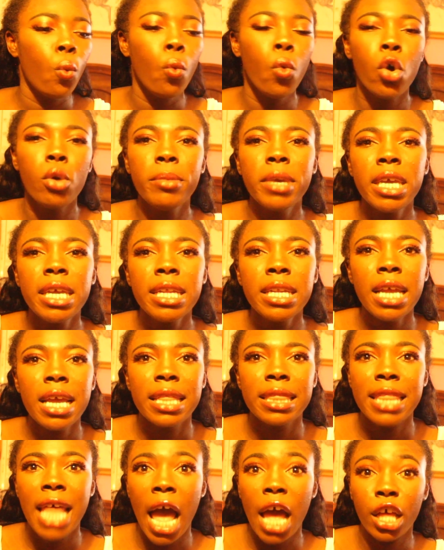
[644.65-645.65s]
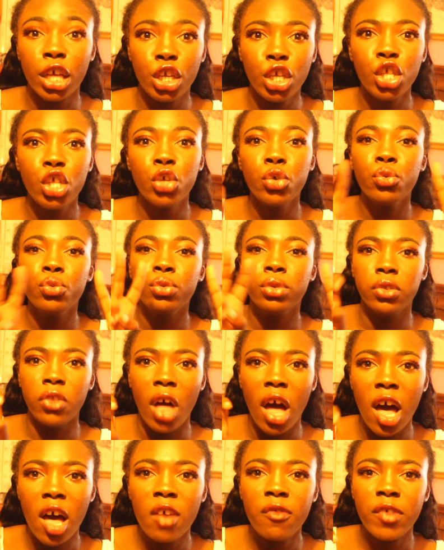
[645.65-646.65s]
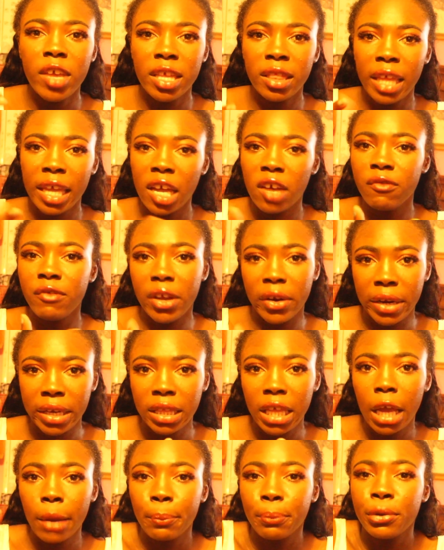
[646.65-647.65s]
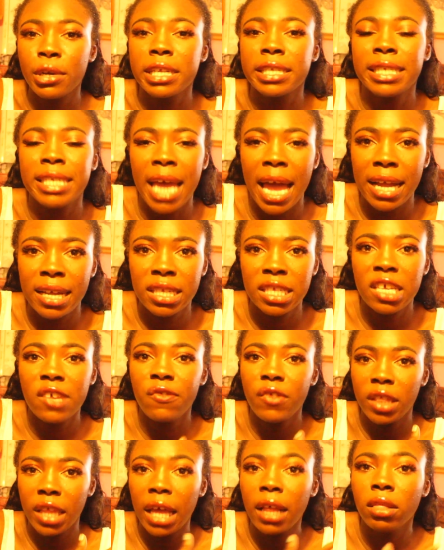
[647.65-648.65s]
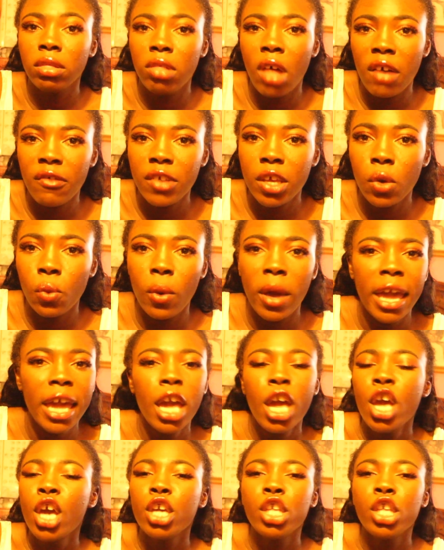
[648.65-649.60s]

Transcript: woman that you love in like a very like protective and like loving way.